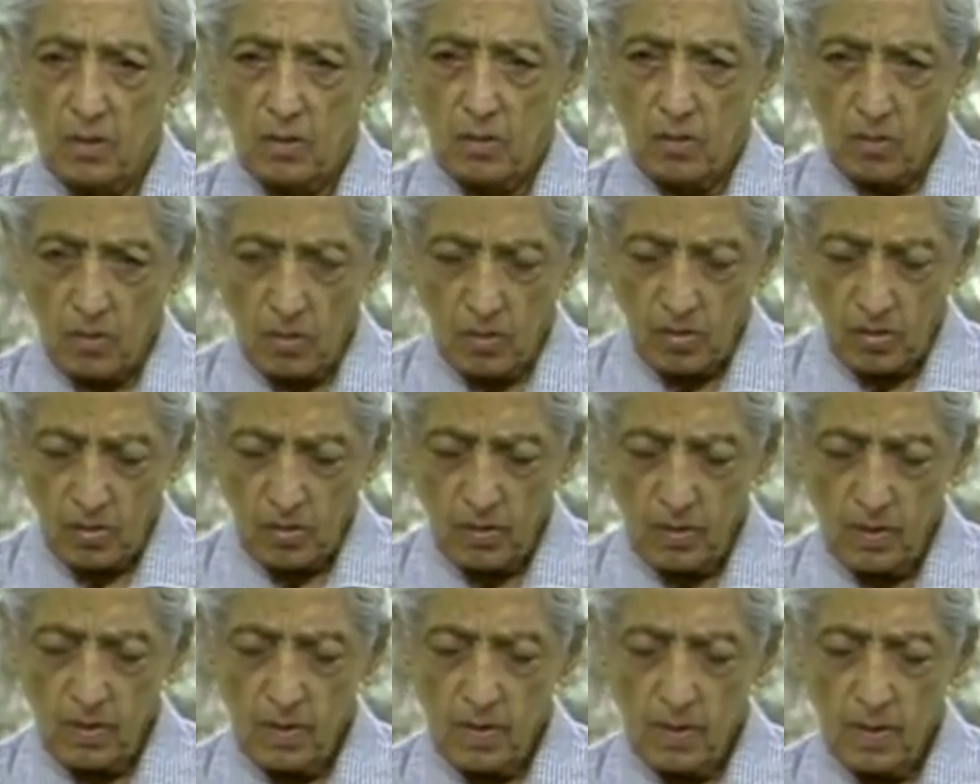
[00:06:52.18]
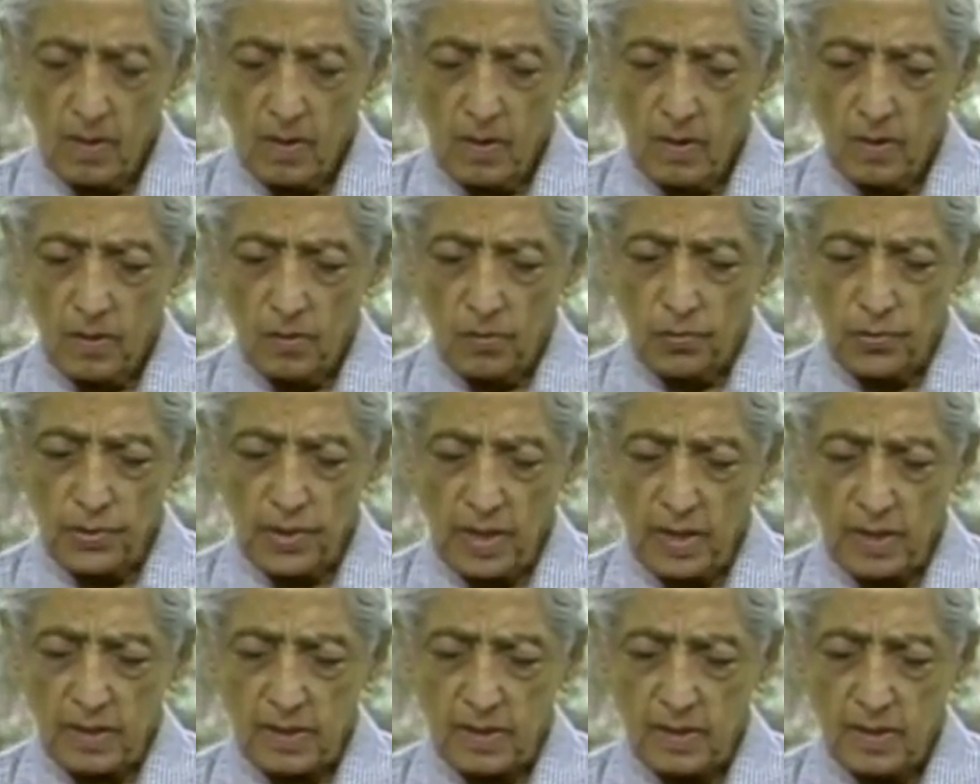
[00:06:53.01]
Or we
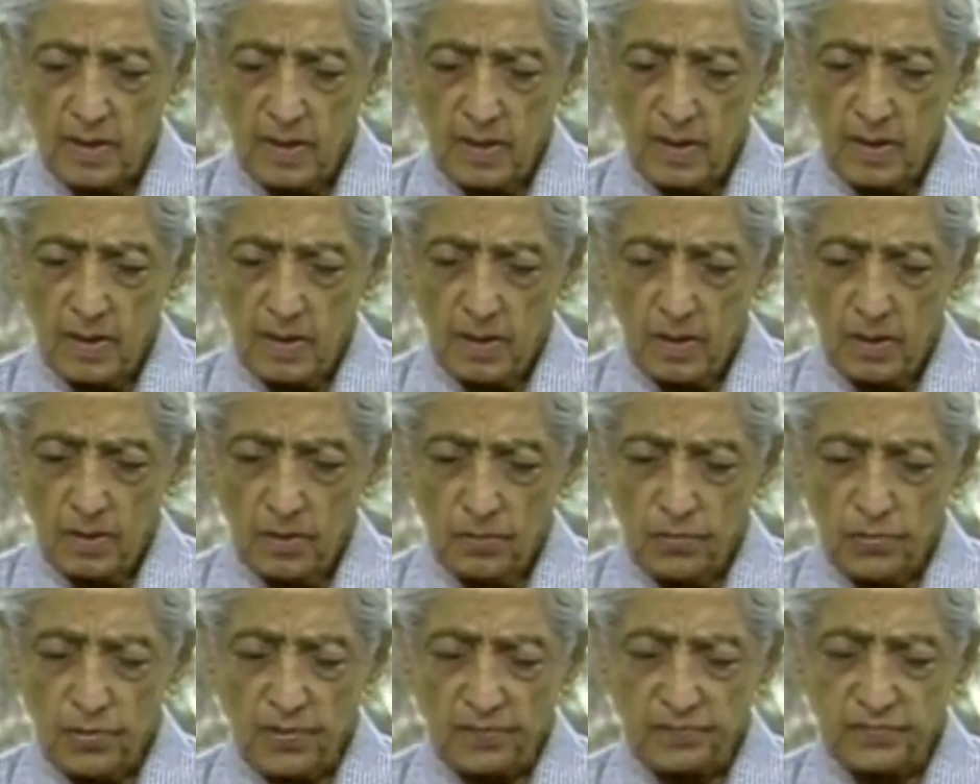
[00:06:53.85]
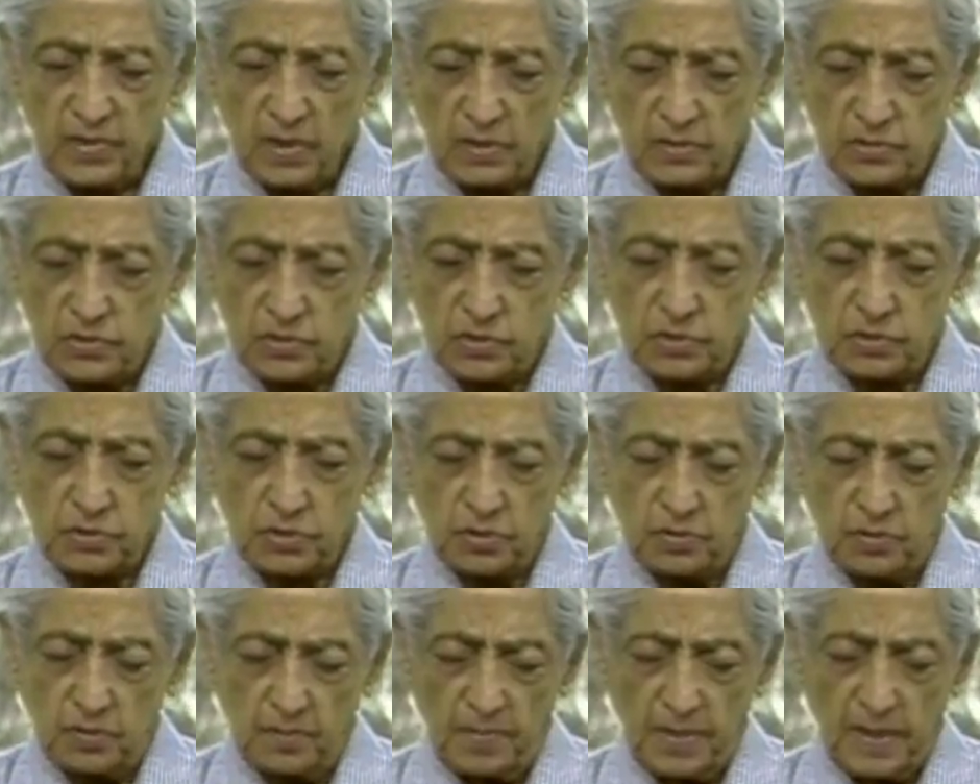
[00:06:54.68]
have got
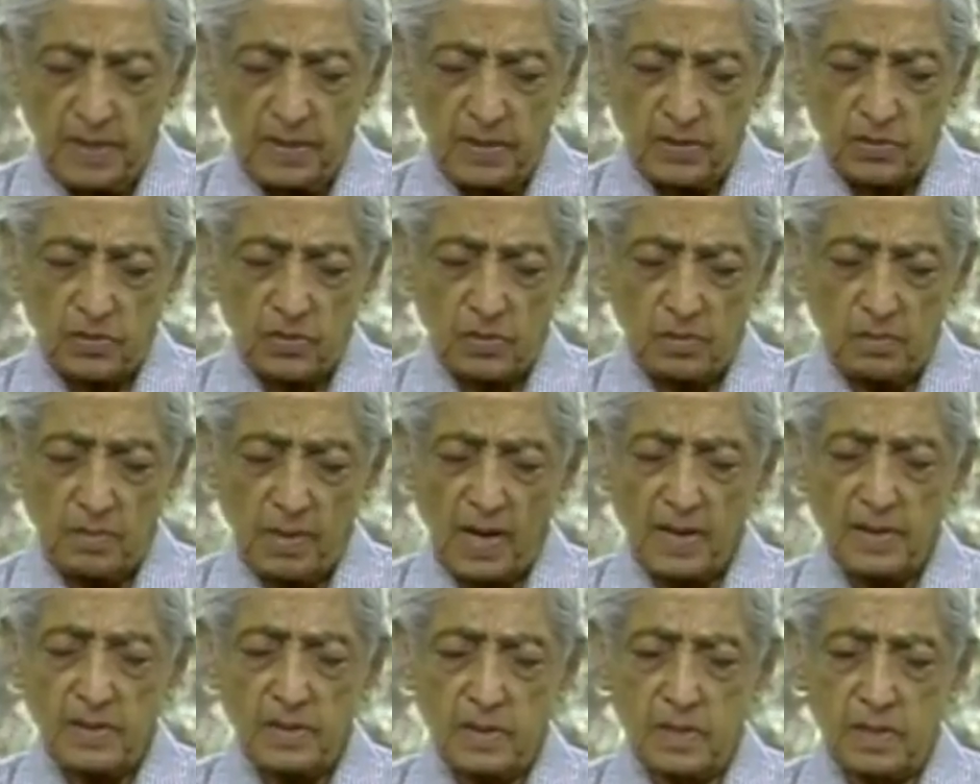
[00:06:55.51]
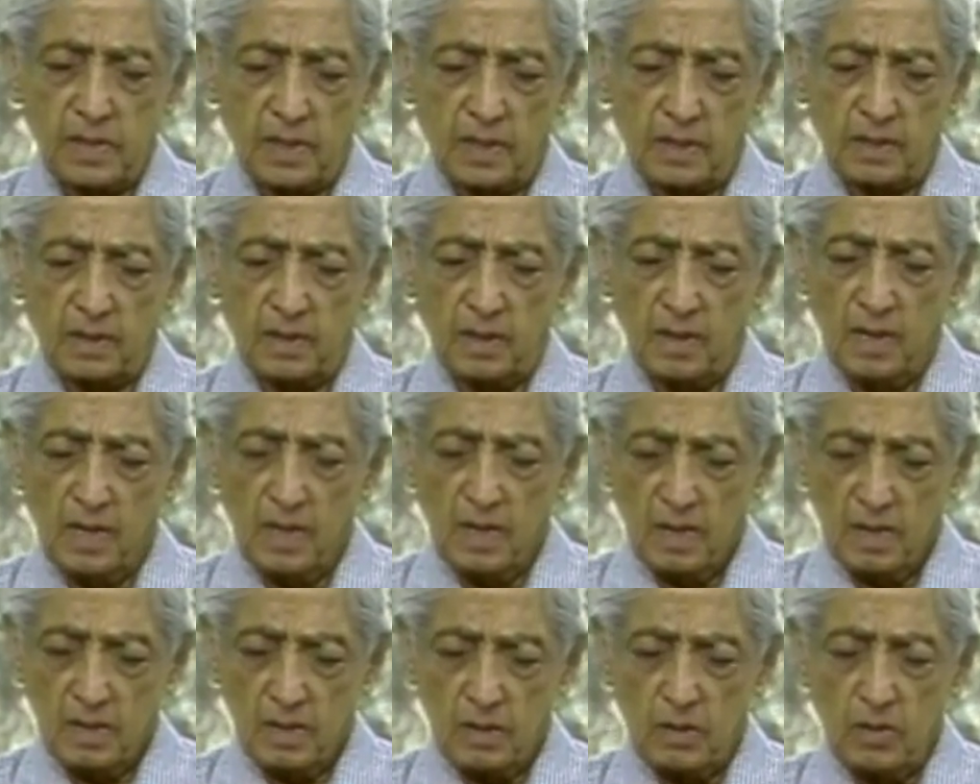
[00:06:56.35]
so many romantic,
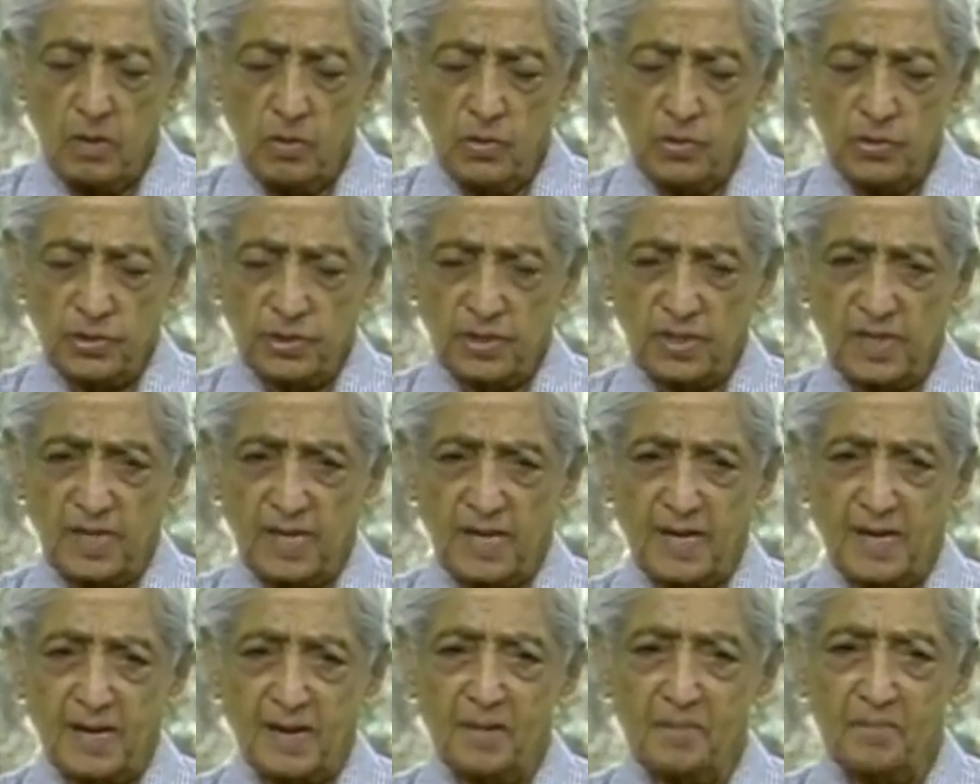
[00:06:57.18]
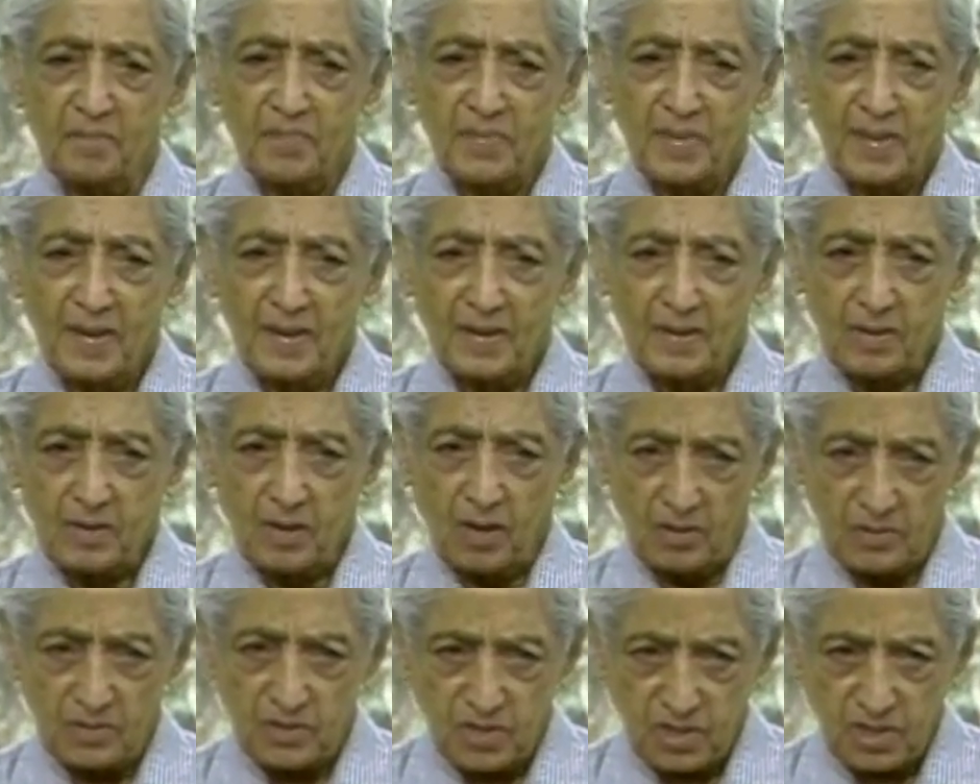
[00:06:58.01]
illusory
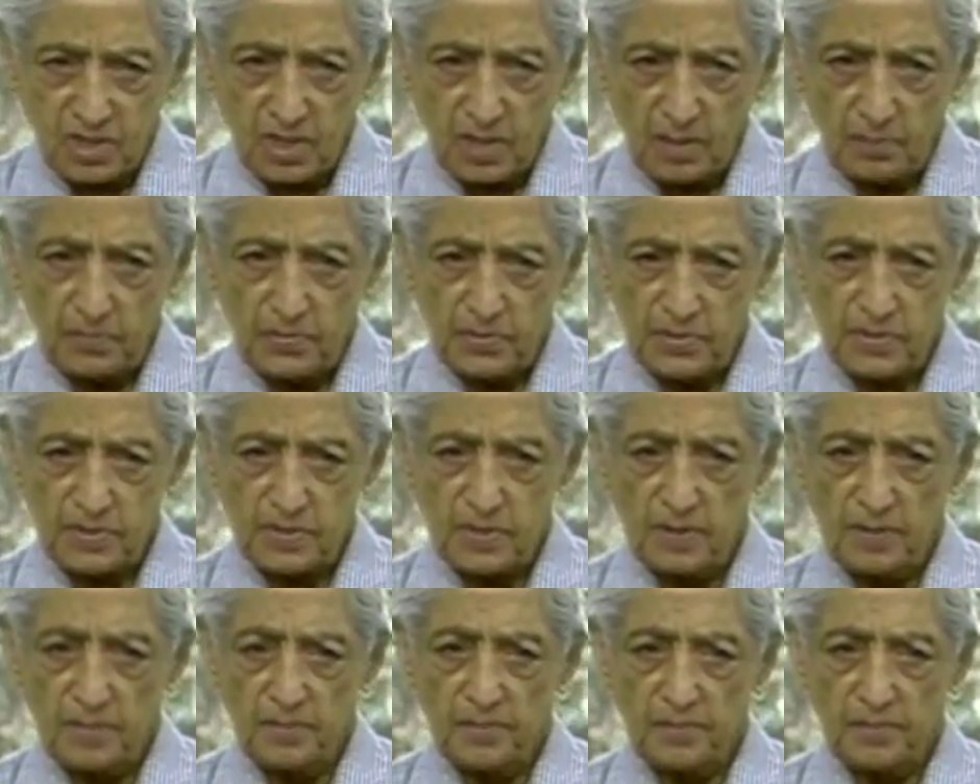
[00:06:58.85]
concepts,